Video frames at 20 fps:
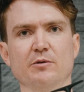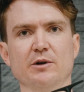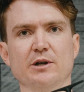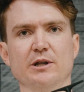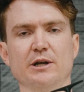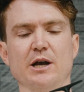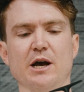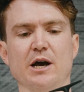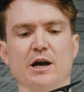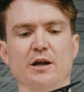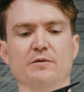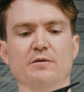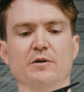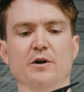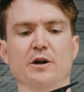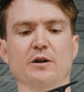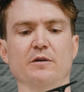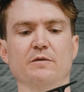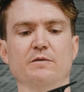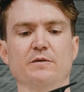really hard
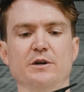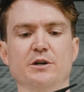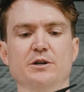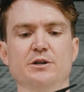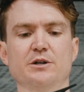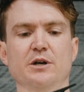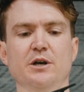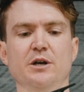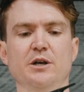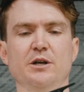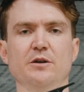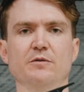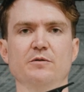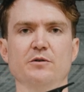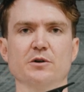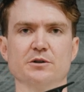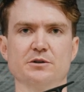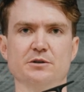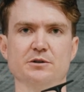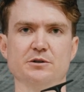fighting fish, you've
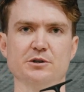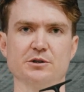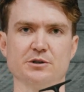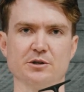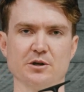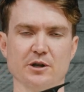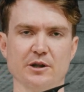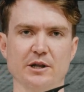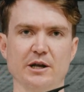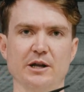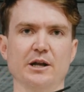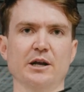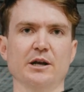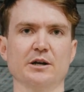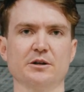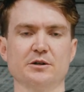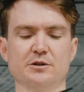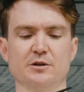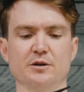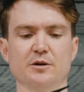just got that
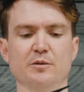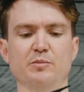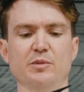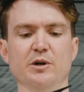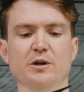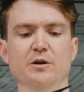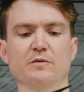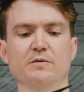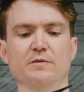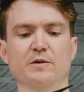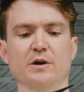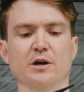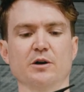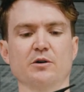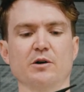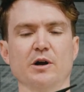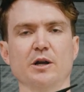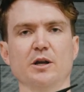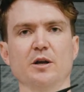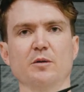extra bit of
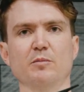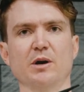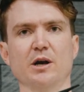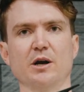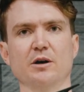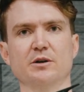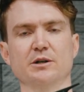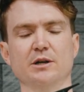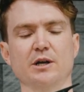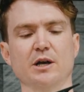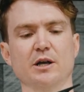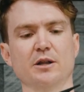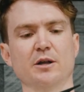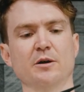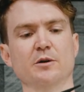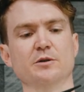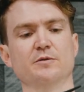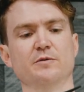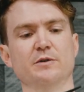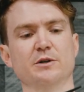cranking power to get
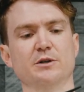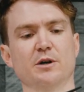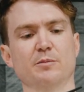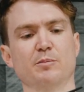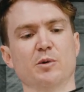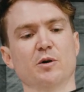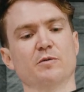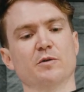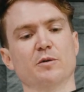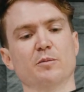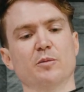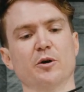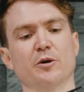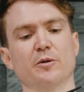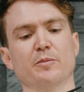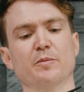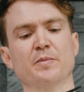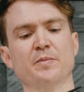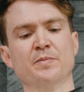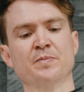those fish up off of the
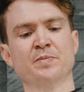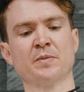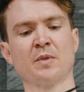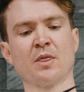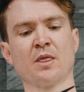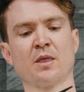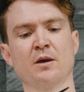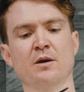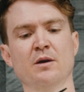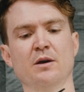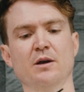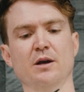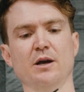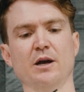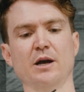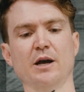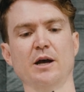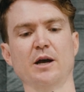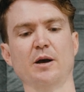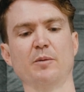bottom.
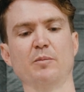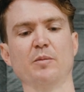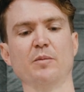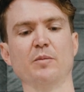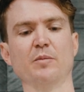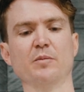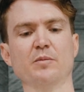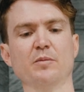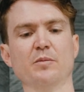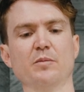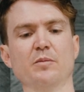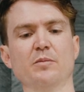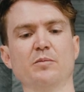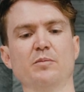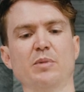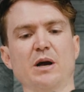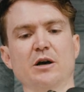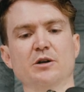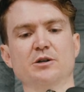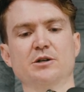
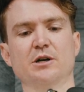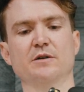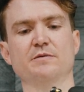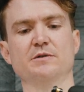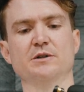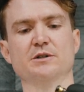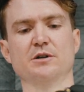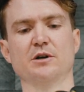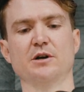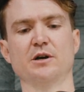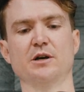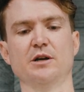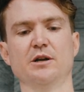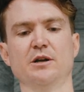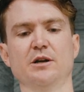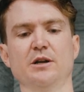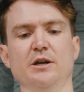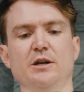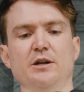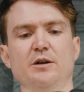POWERDRIVE
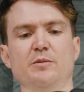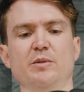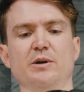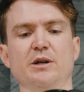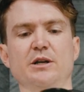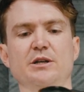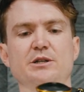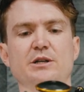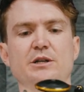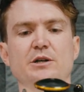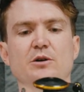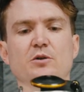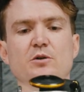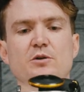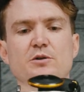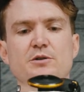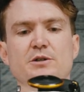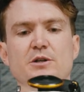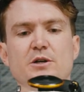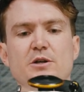design in BG
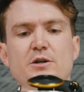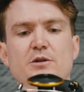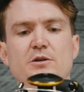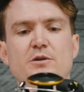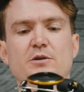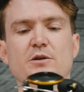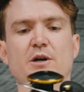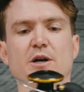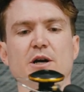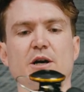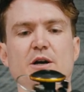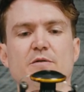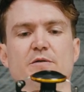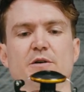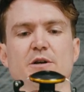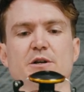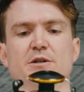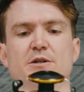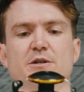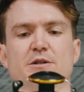also
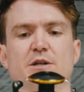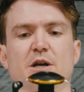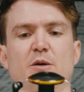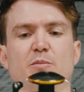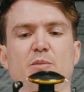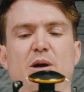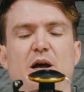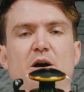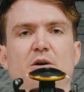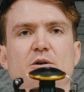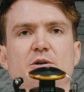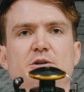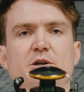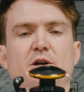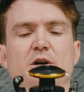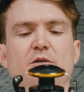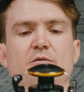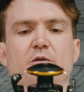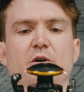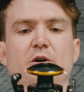features our
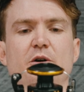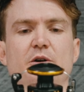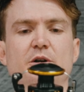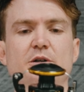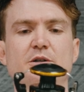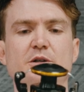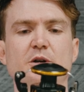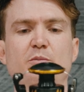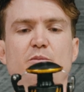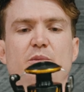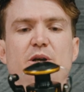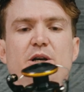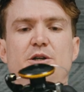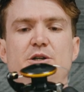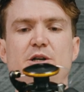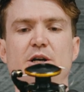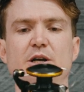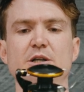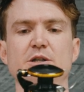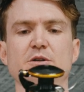POWERDRIVE rotor. So a big
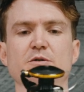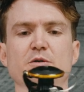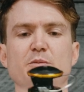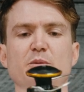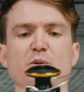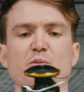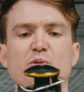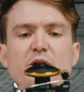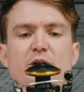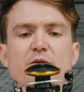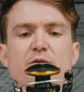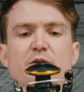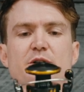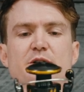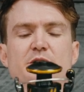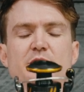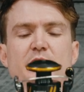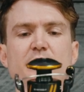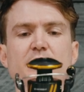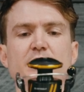change from the
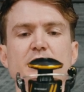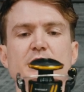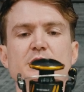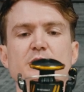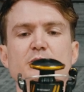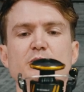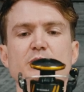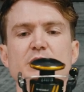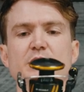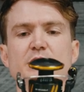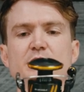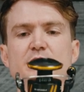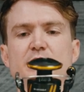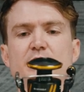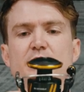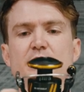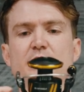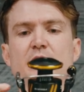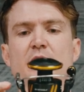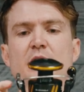previous generation
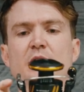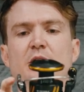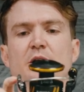BG,